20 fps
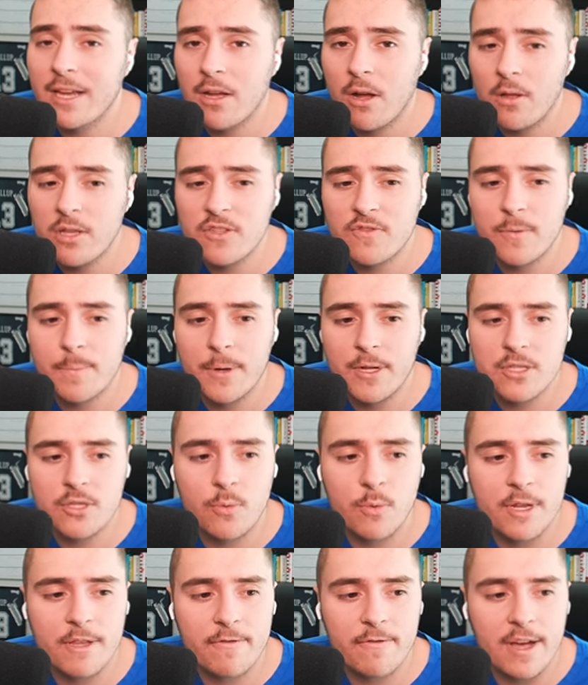College Football
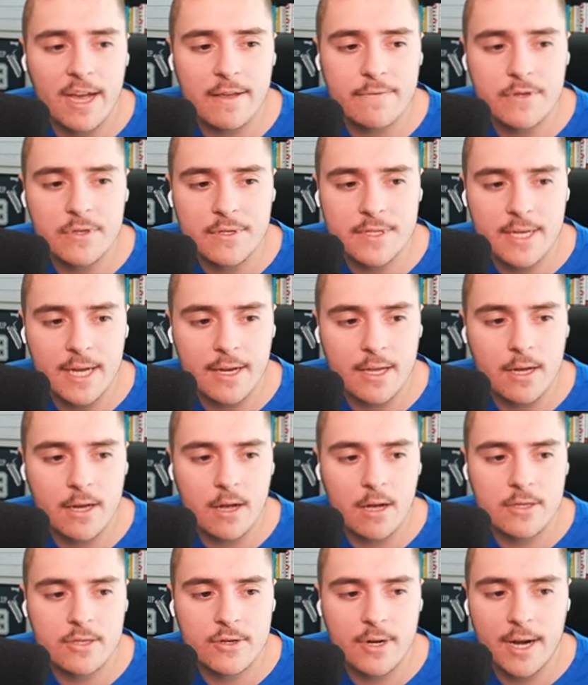25, you sign a
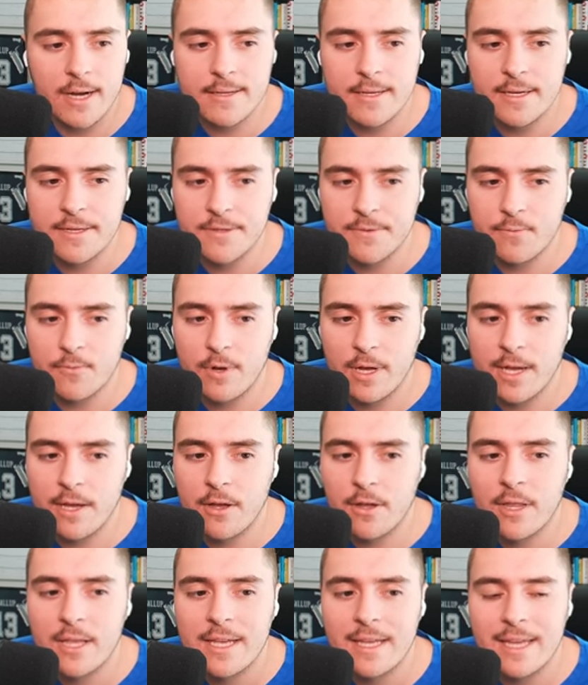contract as as
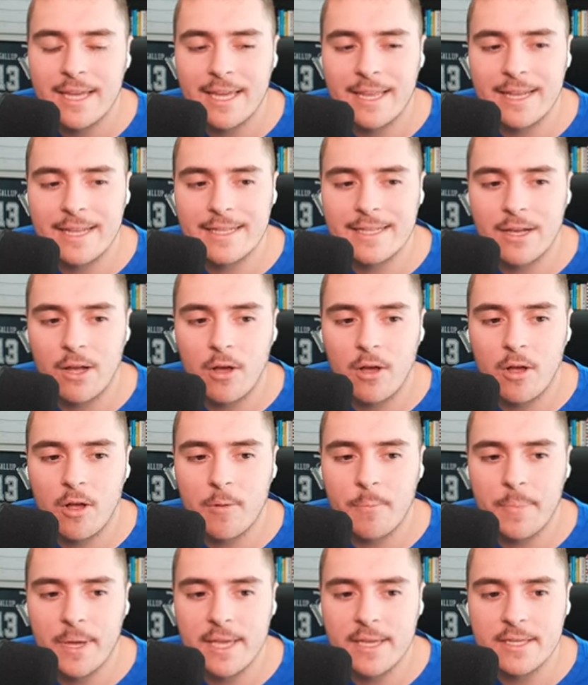well, and it's
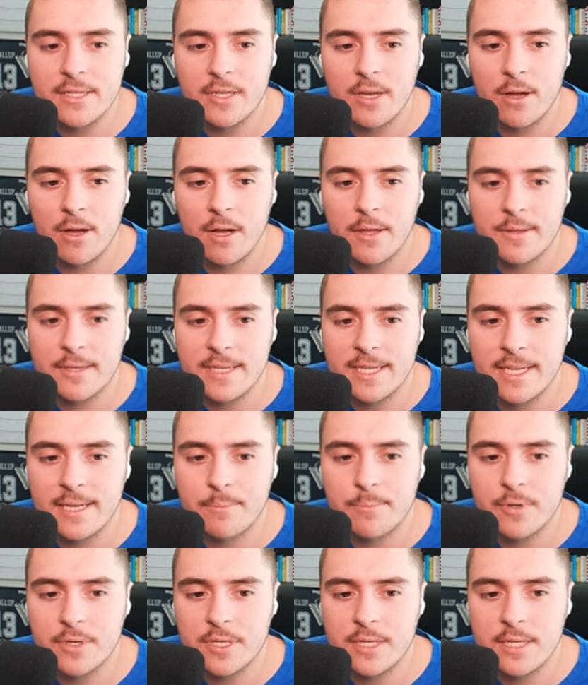all based on
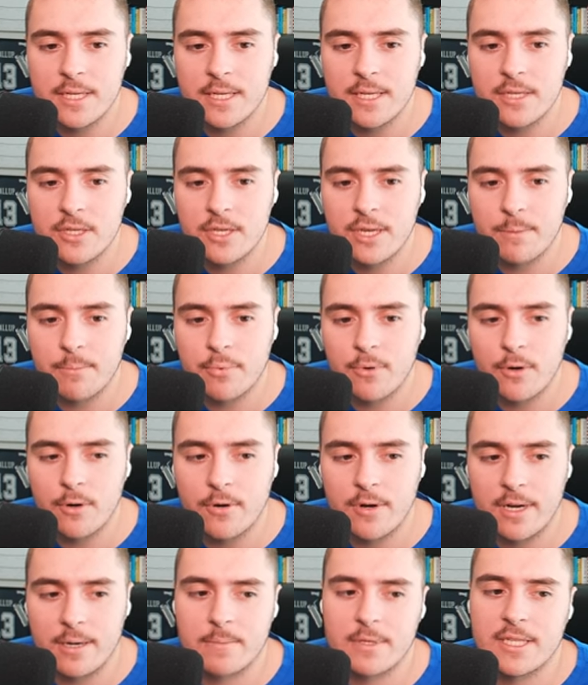team prestige and
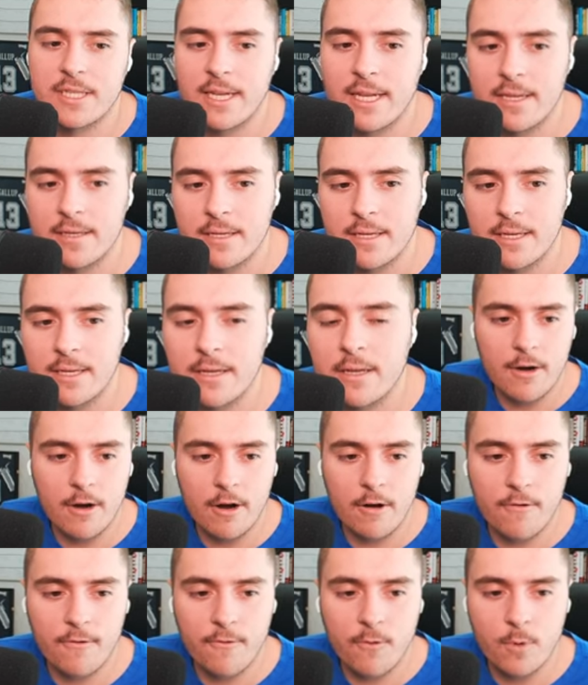program standing. There
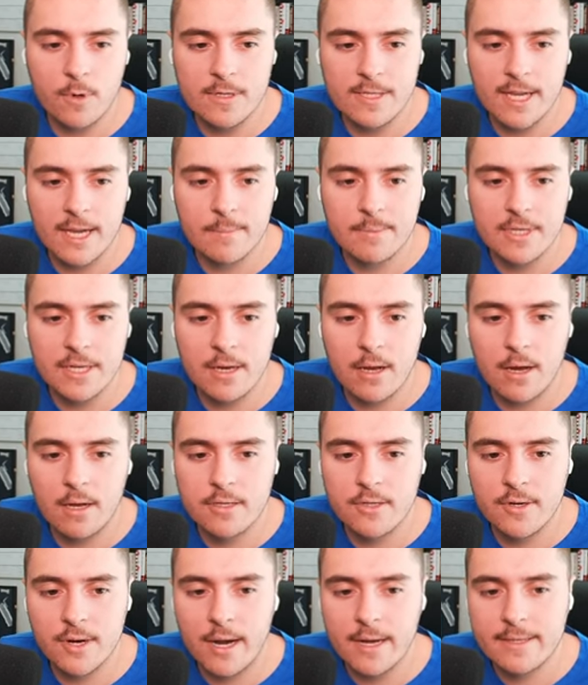are four types of
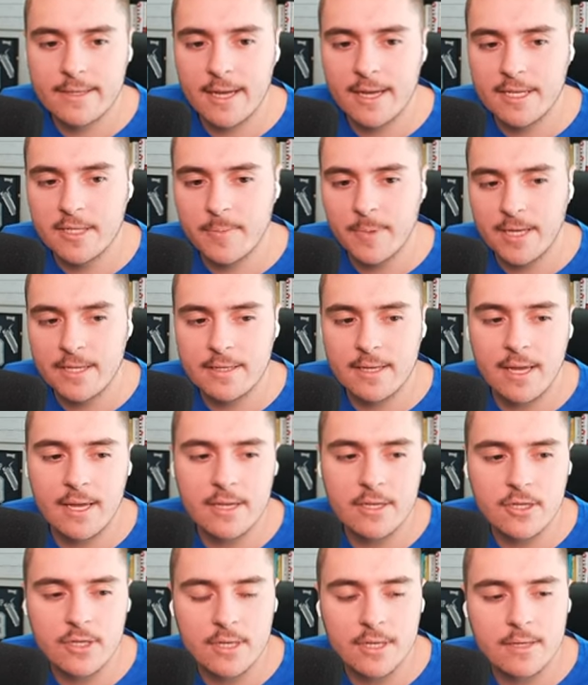contract
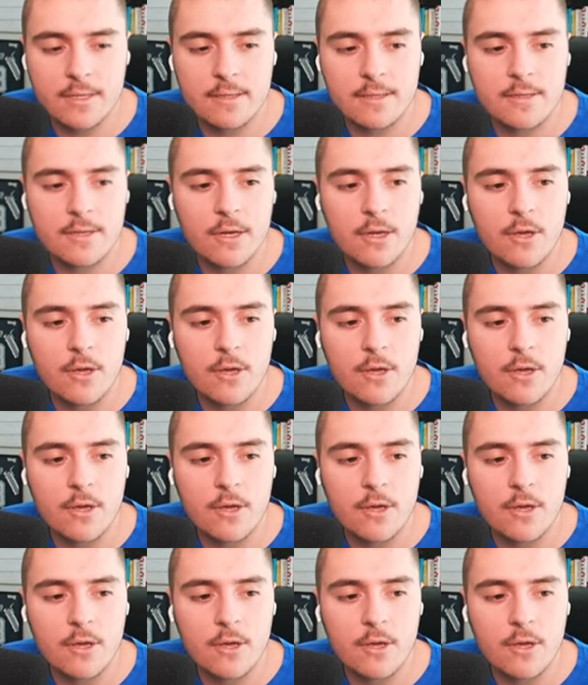expectations: